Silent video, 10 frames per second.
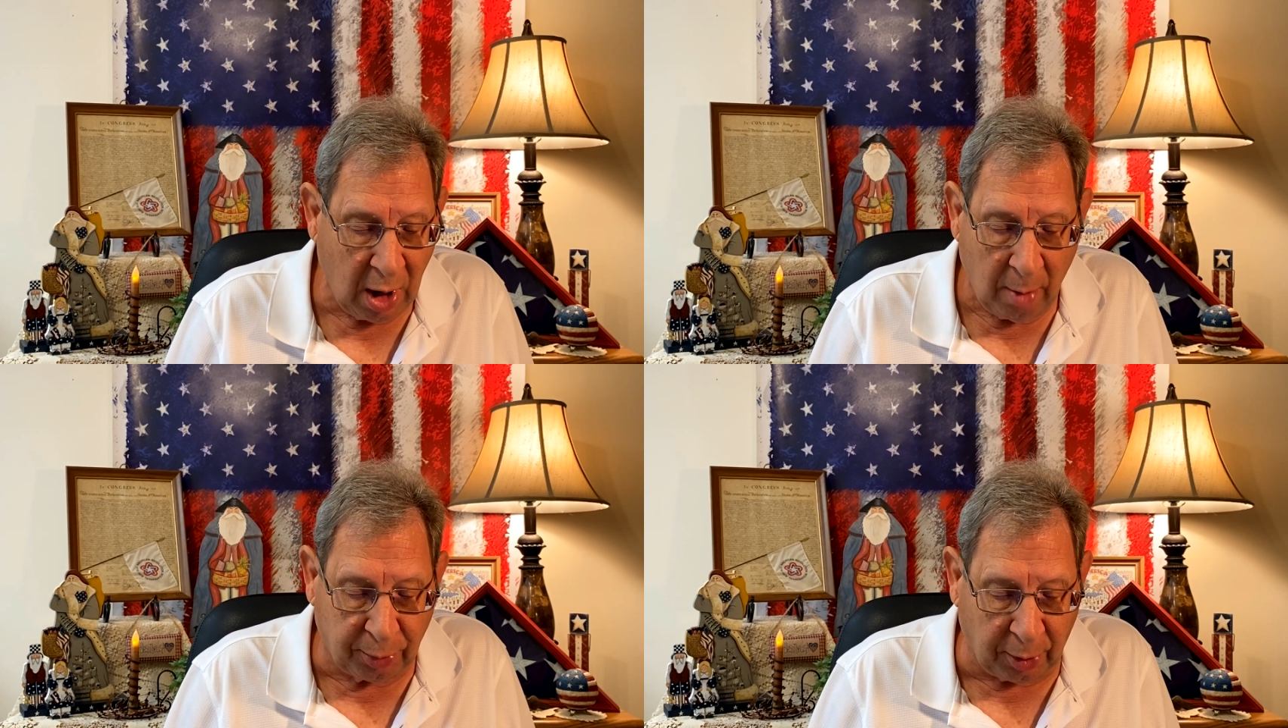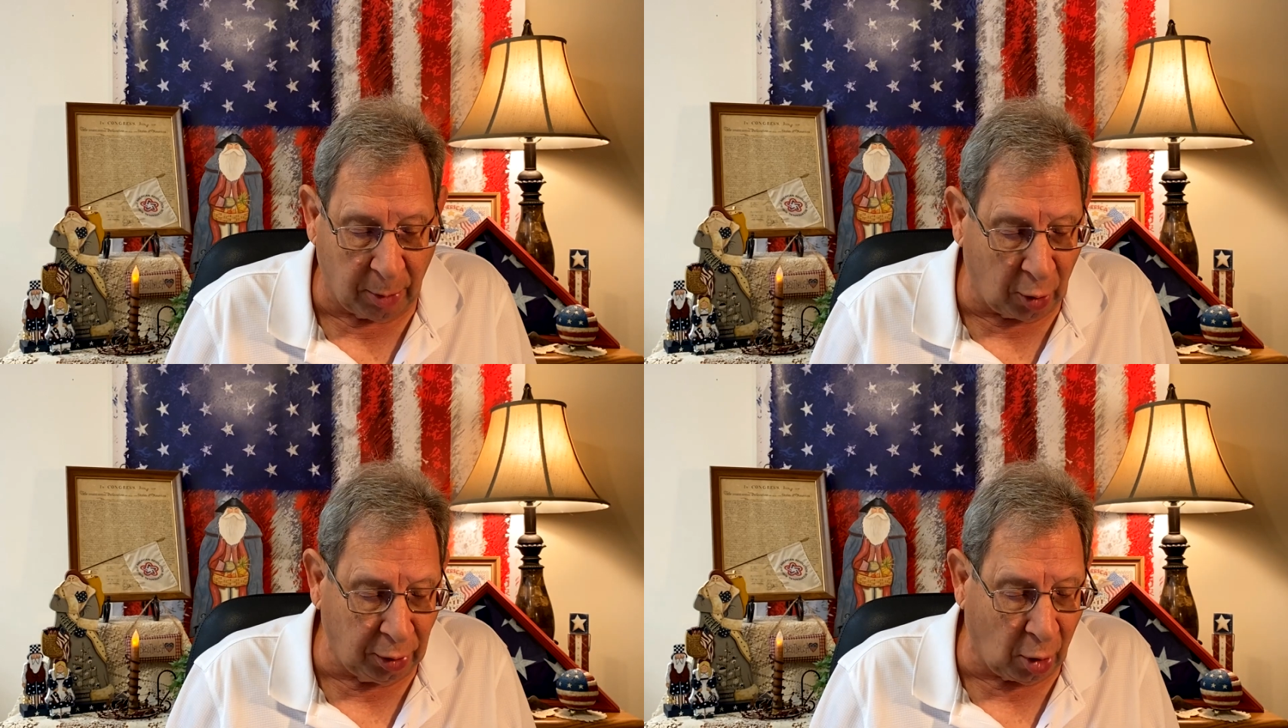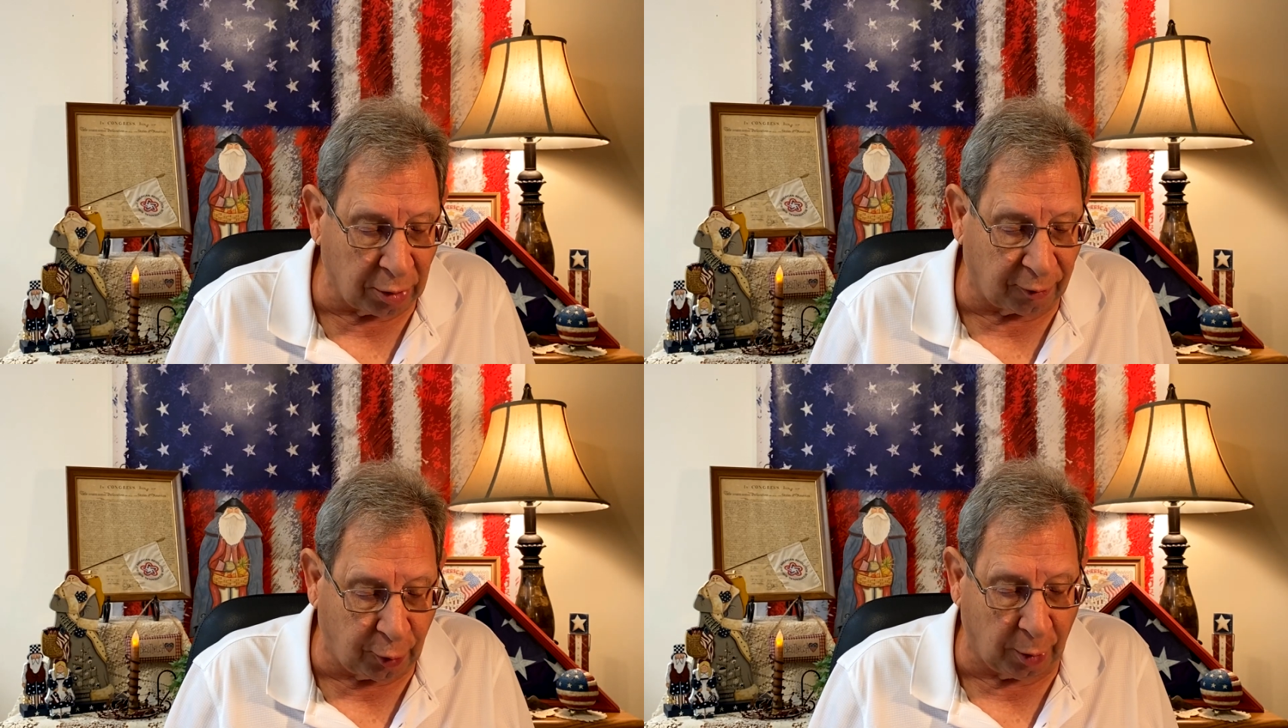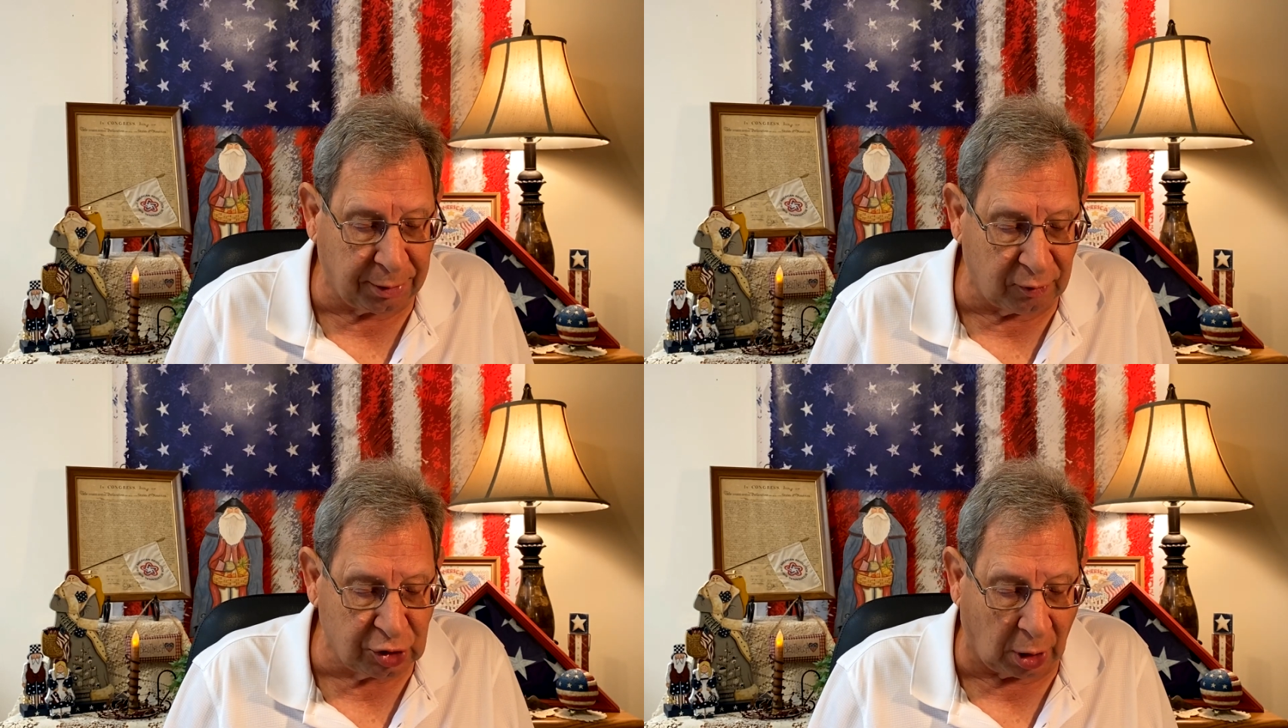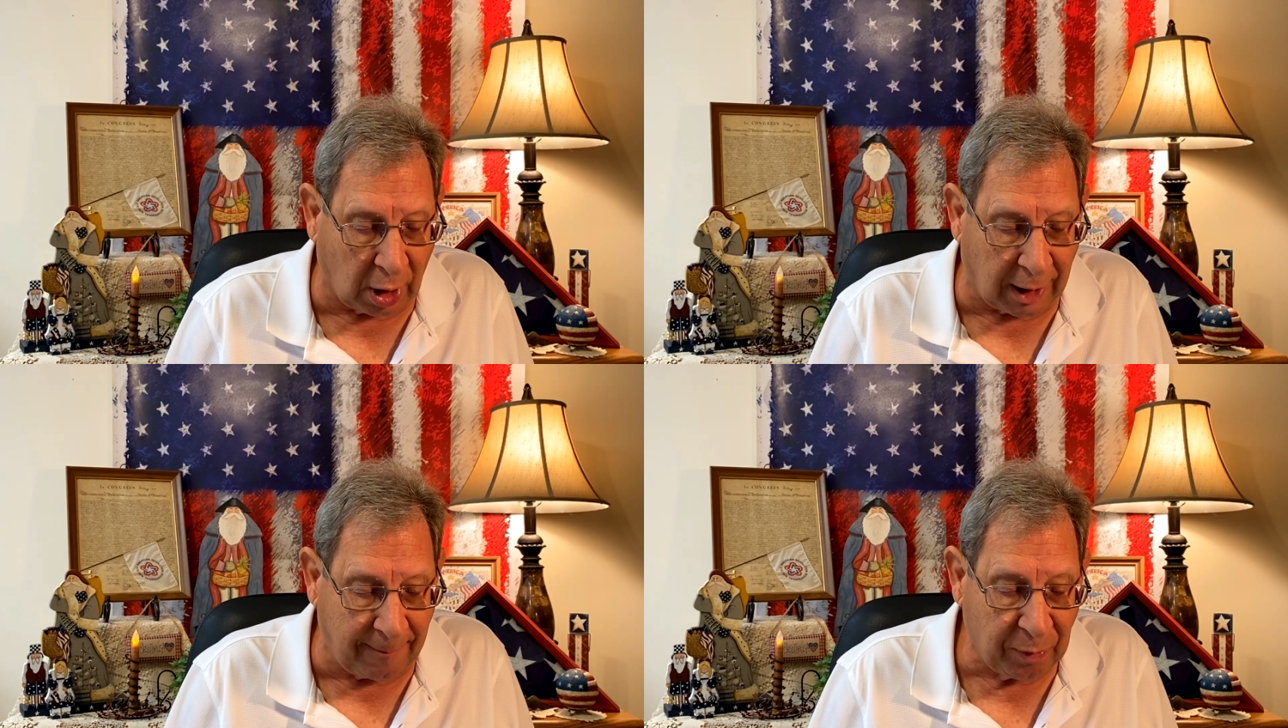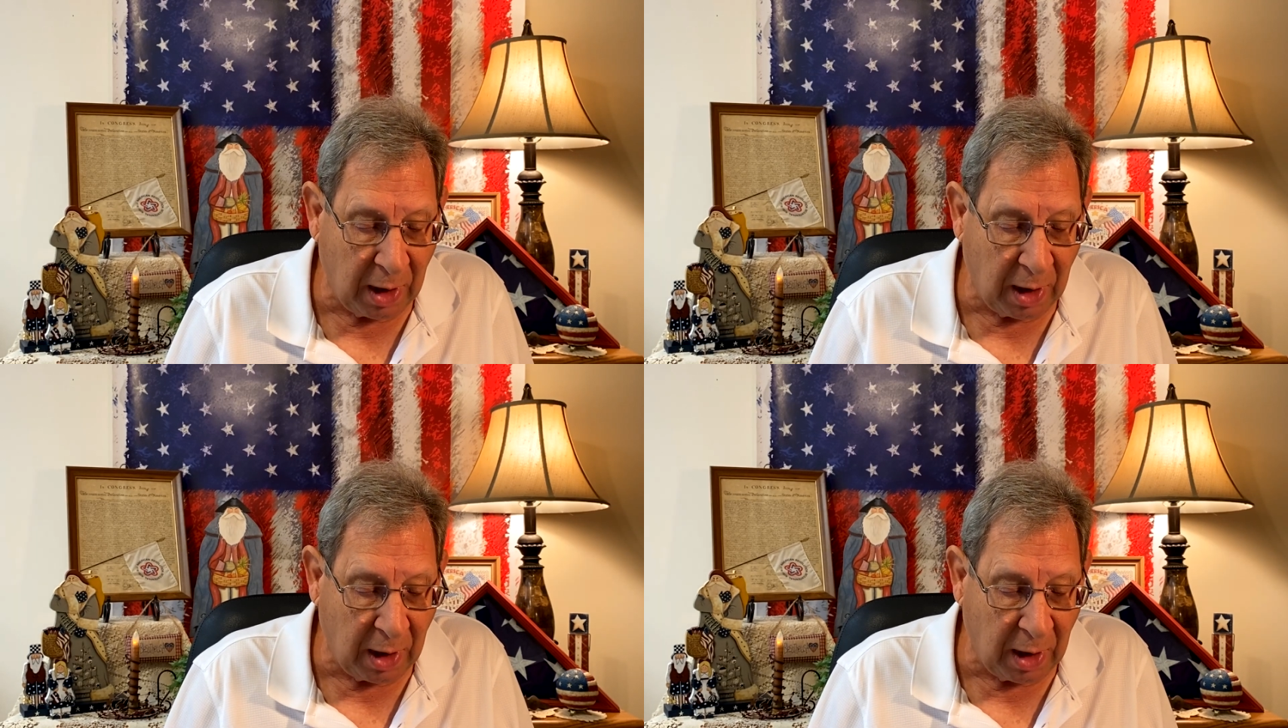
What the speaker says: promoted on the 4th of July